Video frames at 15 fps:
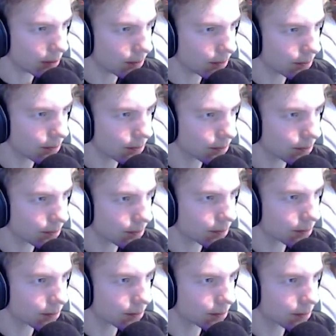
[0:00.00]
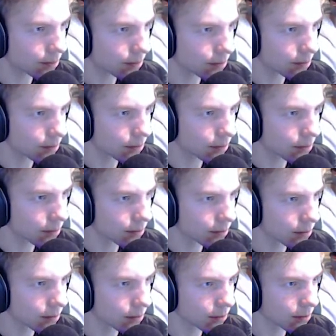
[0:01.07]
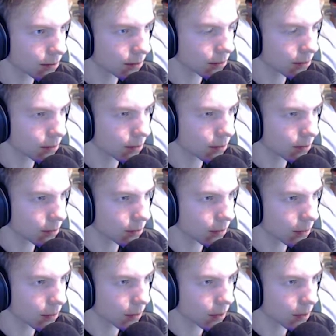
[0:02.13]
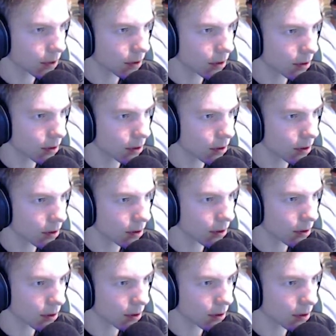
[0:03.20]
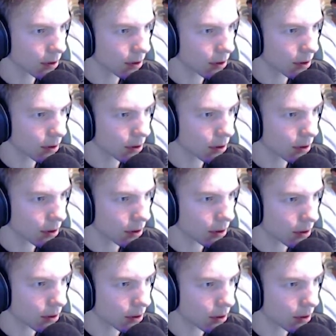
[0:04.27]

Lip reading: No one is speaking in this clip.